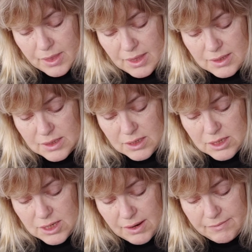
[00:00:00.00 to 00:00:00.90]
This is
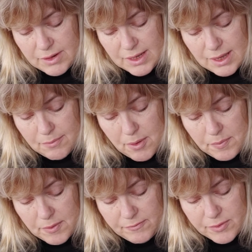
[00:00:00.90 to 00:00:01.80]
generally a
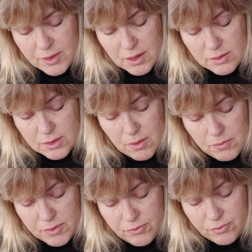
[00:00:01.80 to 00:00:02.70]
problem for those who are
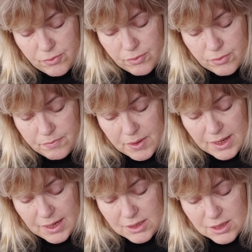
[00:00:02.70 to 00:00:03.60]
withdrawn by
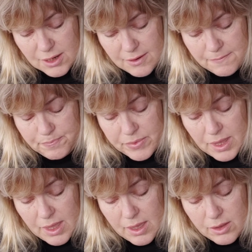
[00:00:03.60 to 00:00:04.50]
nature.
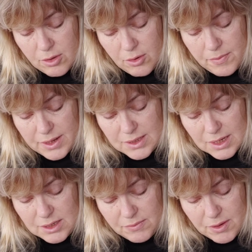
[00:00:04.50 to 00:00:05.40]
Your
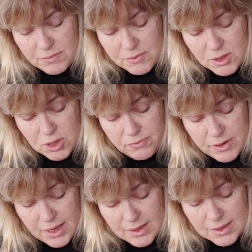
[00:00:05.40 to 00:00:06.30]
meditation becomes too
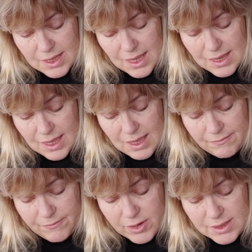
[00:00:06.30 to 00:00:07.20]
relaxed, lacking
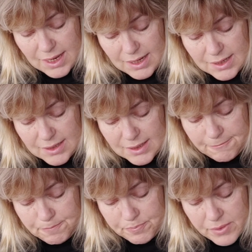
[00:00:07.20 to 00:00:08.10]
in vitality.
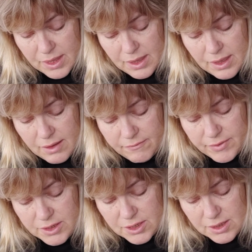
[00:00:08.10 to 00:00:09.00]

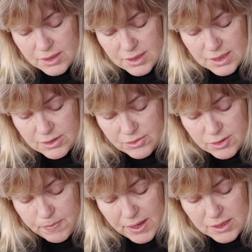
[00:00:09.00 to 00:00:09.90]
Vigilant
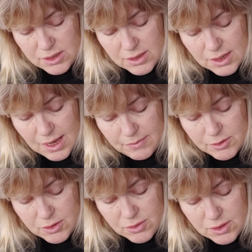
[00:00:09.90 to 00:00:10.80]
introspection
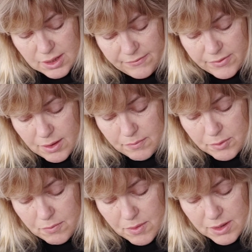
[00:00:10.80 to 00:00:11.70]
enables you to lift up
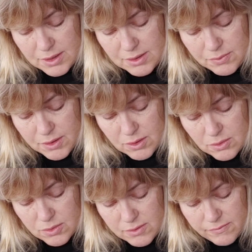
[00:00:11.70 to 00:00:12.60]
your mind with
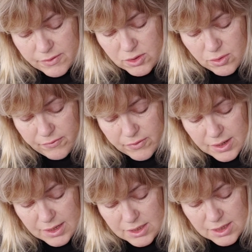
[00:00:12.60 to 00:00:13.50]
thoughts of a joyful
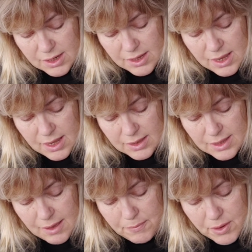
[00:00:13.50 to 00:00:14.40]
nature,
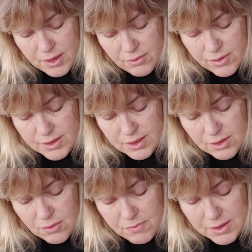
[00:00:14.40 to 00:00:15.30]
thereby increasing
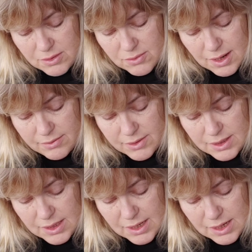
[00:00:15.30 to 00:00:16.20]
your mental
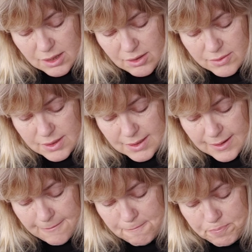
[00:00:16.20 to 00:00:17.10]
clarity and acuity.
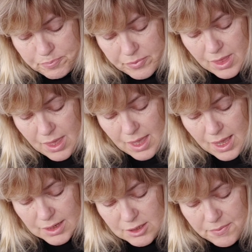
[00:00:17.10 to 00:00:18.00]

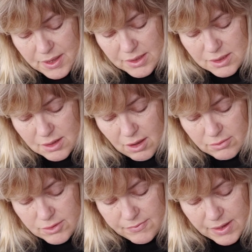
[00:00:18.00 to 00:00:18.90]
As you begin to
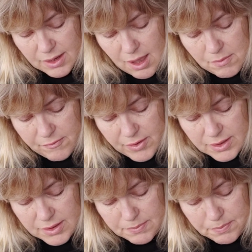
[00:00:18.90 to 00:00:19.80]
cultivate calm
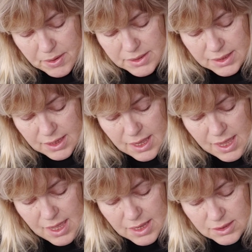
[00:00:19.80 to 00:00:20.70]
abiding,
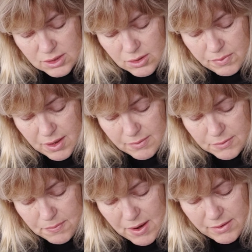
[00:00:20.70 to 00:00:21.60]
it soon becomes
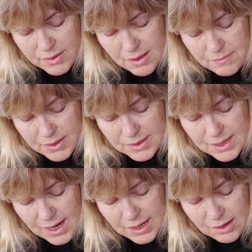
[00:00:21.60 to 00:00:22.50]
apparent that
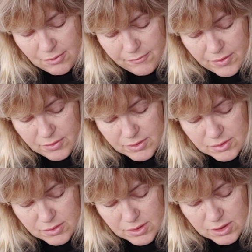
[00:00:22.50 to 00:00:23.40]
maintaining your focus
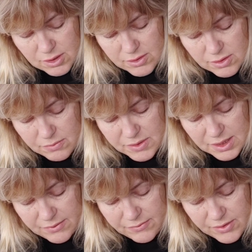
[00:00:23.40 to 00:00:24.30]
on the chosen
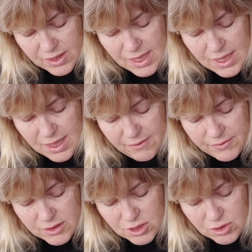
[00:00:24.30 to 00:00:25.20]
object for
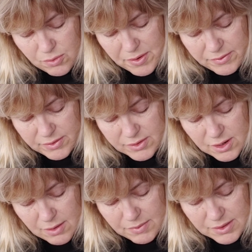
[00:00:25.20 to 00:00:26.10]
even a short period of
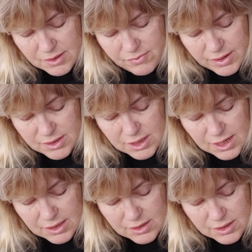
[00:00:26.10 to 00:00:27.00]
time is a great
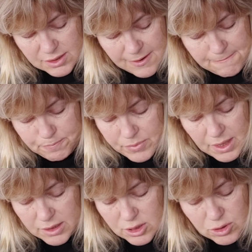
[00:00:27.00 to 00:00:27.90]
challenge.
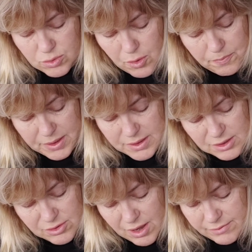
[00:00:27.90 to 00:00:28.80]
Do not be
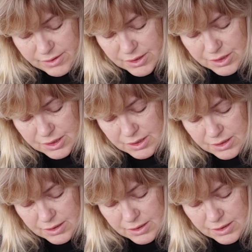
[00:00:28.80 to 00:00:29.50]
discouraged.